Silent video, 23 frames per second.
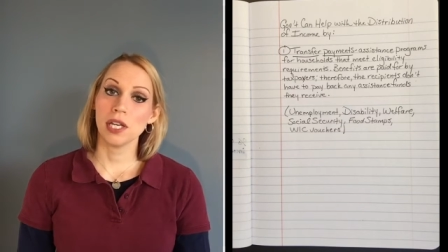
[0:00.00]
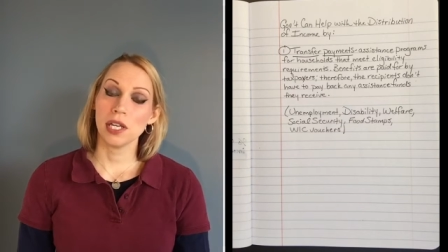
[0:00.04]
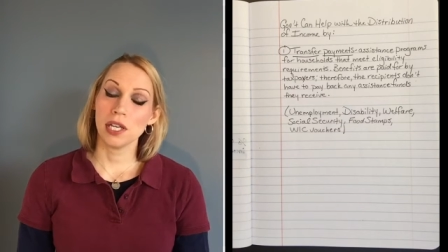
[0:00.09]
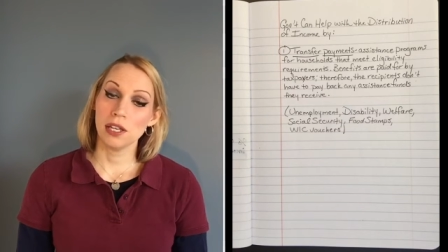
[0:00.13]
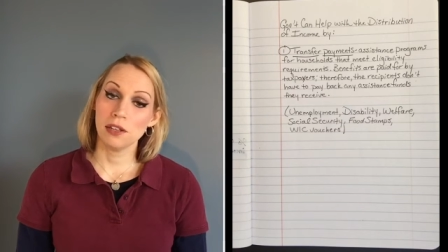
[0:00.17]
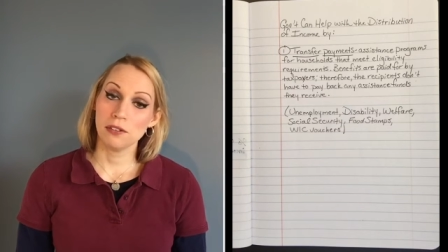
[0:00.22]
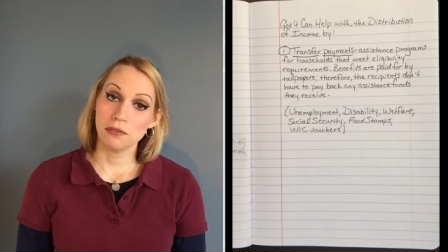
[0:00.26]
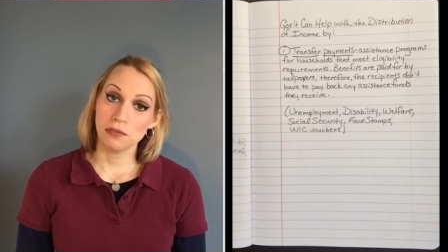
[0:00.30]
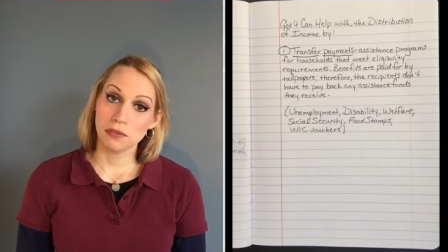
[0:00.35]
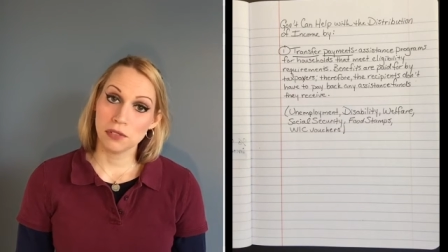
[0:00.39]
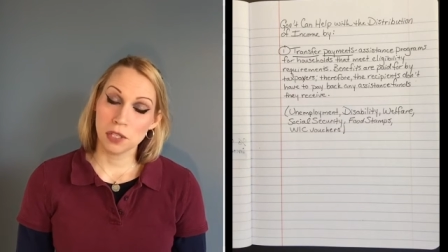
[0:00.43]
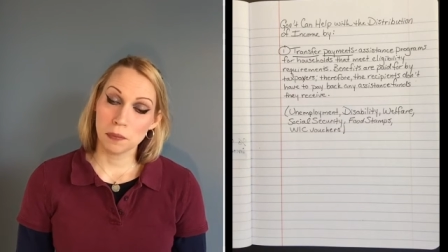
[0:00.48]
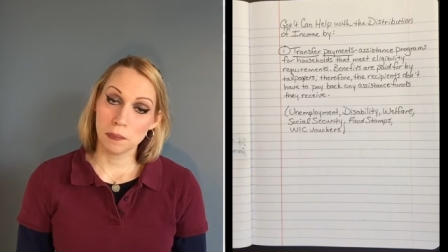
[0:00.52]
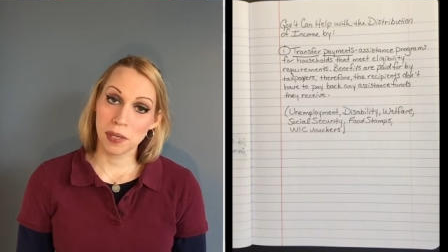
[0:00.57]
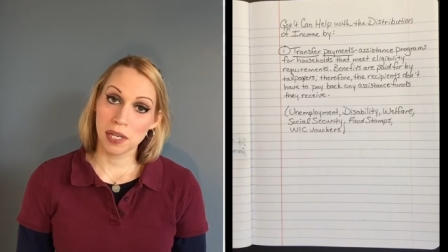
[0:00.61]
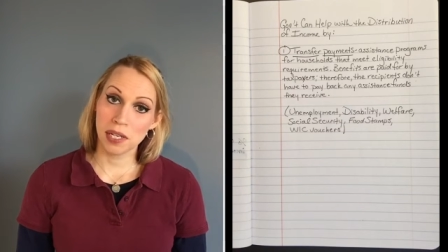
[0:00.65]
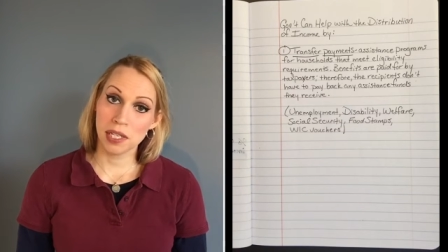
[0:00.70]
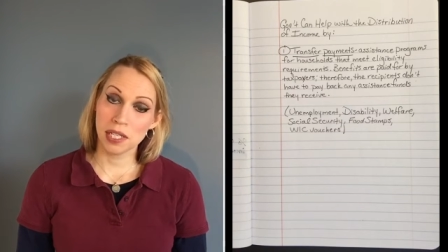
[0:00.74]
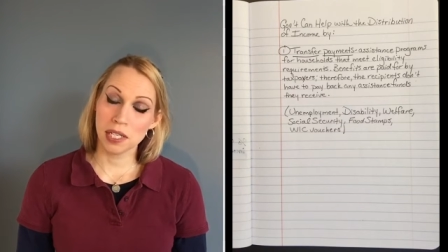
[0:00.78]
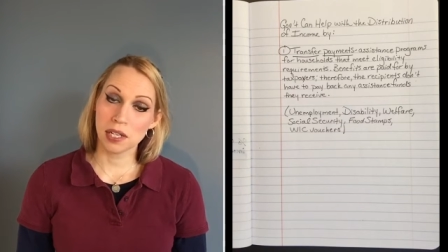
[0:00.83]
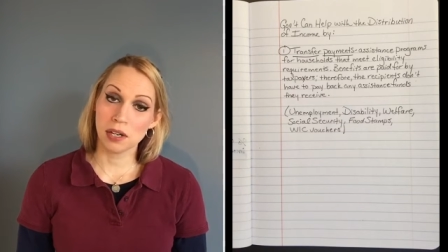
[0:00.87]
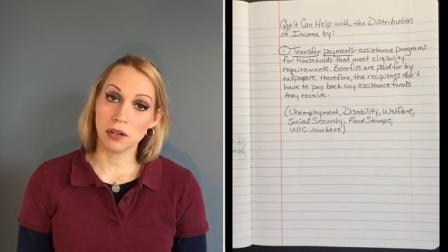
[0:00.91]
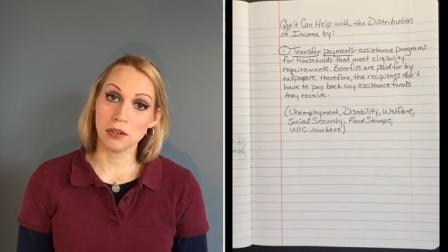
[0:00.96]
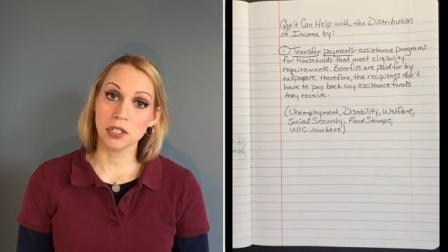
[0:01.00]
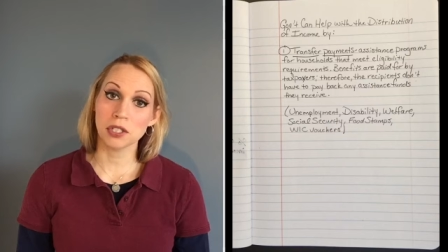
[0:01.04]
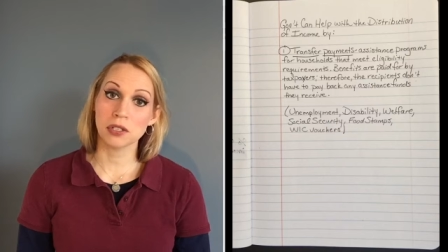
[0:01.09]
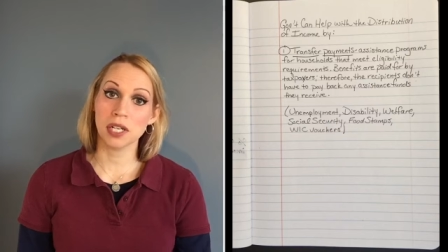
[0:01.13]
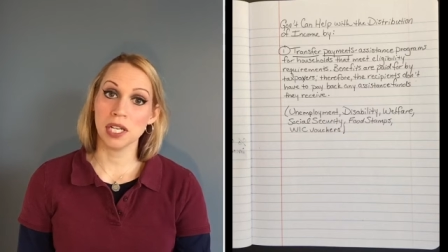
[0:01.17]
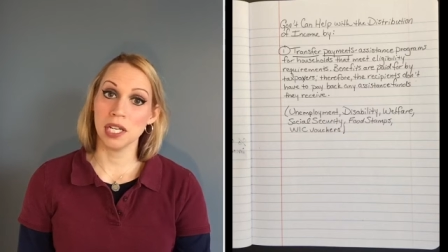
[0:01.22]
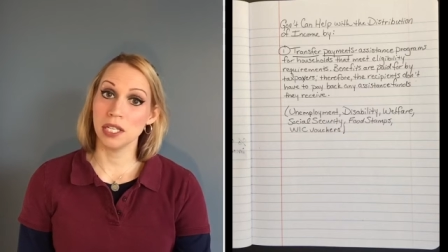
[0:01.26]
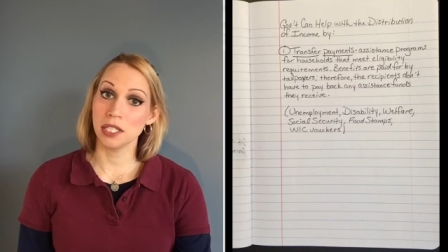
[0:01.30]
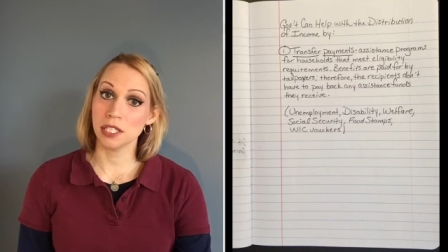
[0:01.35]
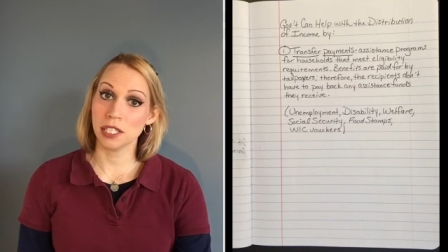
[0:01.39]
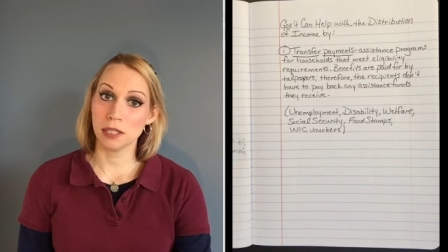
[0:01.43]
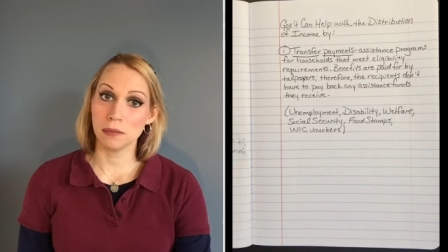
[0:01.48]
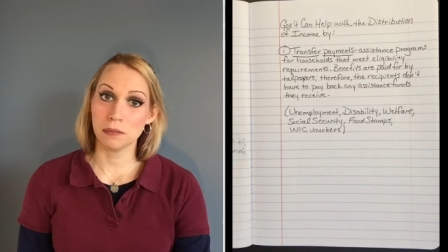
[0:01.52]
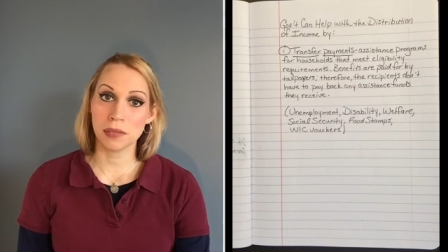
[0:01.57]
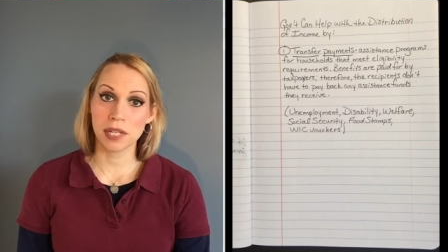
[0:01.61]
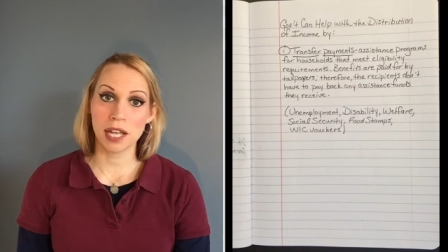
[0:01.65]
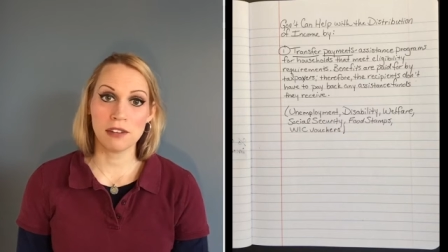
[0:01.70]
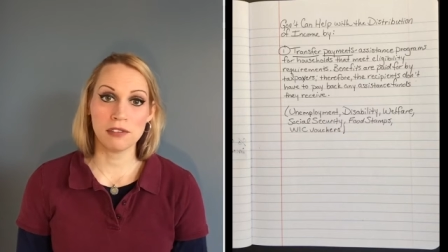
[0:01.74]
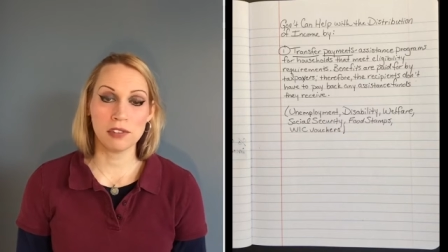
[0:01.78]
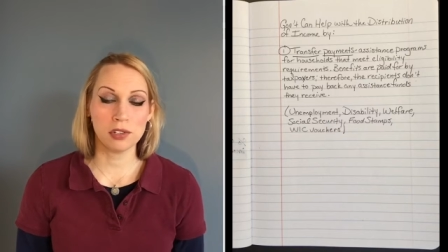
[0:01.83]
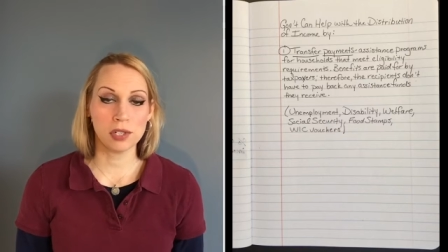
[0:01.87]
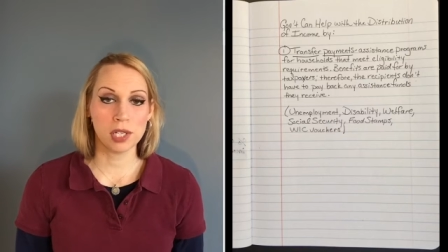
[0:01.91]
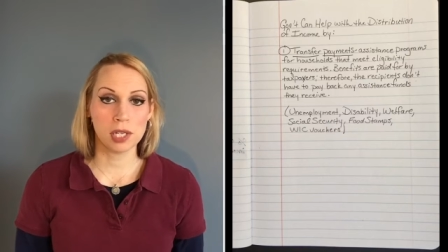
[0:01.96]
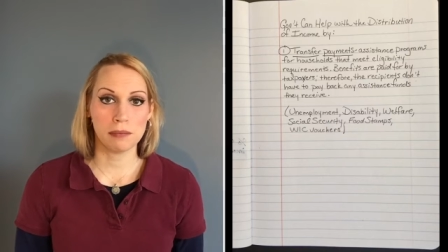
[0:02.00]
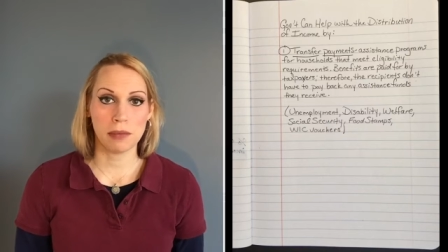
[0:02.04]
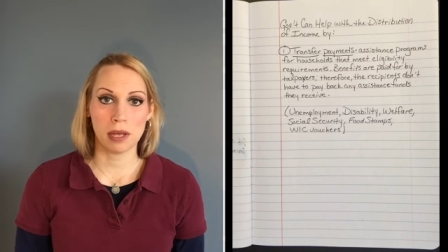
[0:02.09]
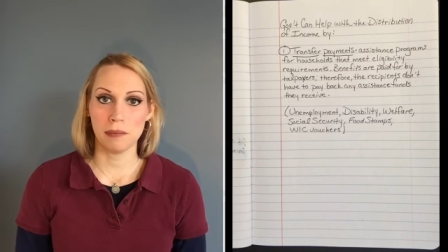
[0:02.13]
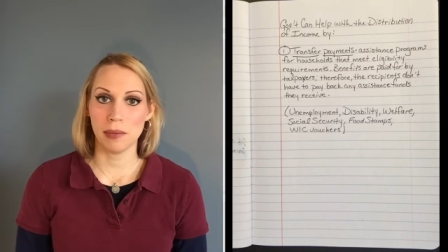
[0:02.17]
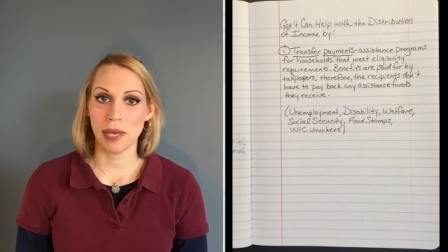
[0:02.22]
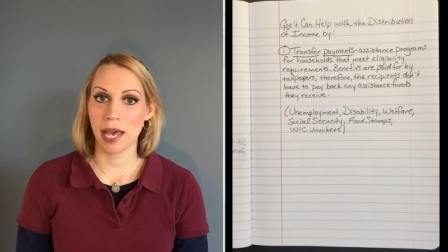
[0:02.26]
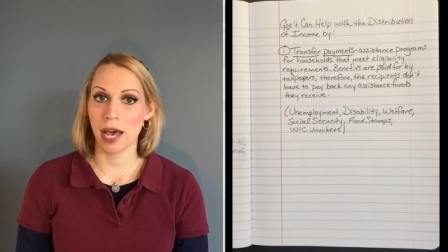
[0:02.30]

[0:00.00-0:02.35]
if depending on your income level and maybe